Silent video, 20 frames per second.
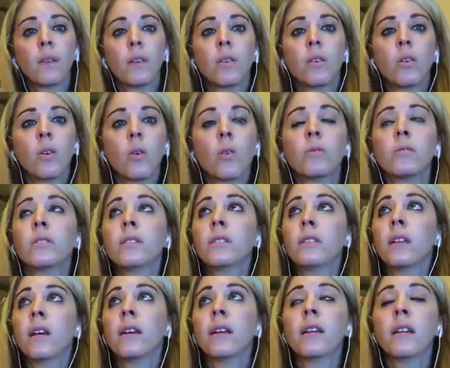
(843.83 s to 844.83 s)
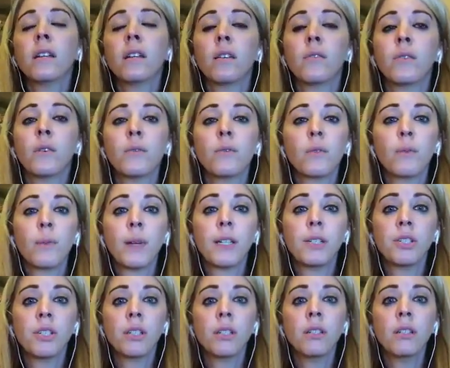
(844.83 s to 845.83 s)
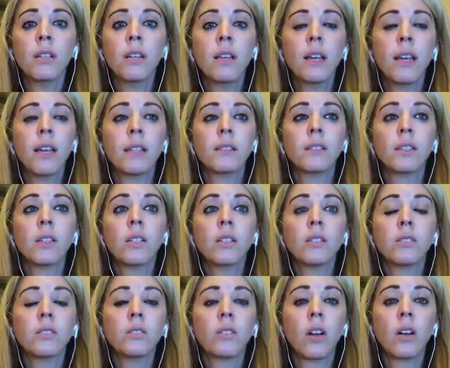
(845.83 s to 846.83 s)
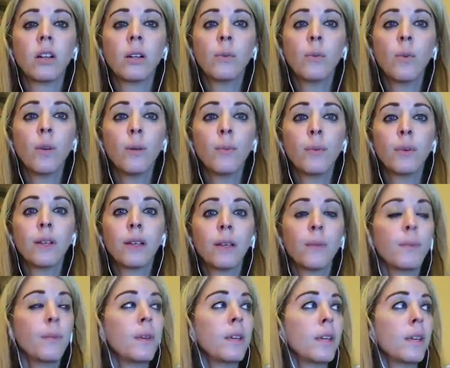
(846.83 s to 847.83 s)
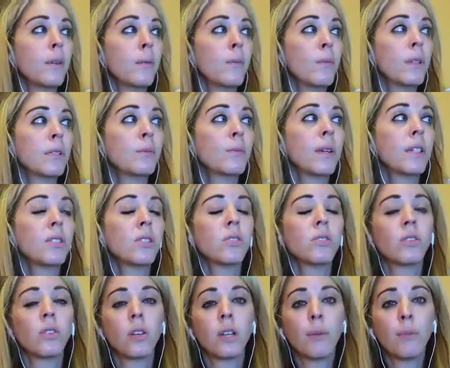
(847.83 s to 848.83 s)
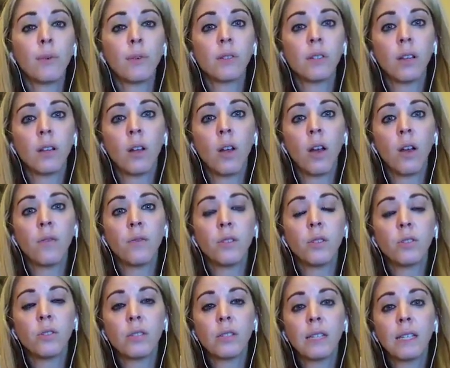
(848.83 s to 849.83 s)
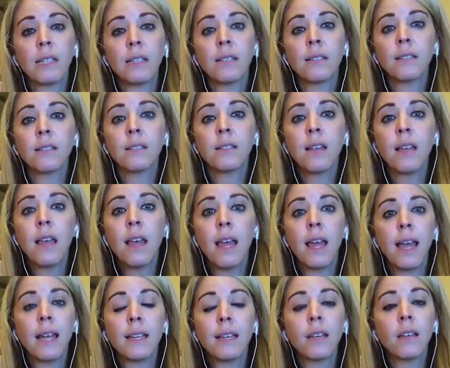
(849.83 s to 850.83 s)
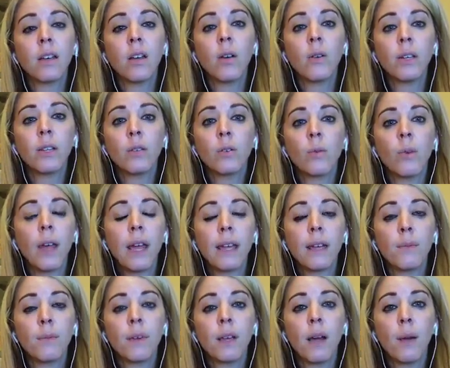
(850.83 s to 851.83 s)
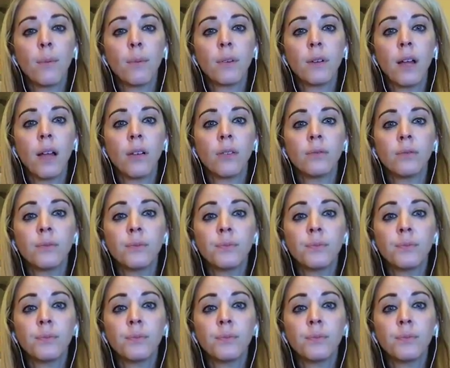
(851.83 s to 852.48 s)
golden nugget of information. It's a good starting point, but it could be as much as 30% off, usually is. And it can go either way. It can be up or down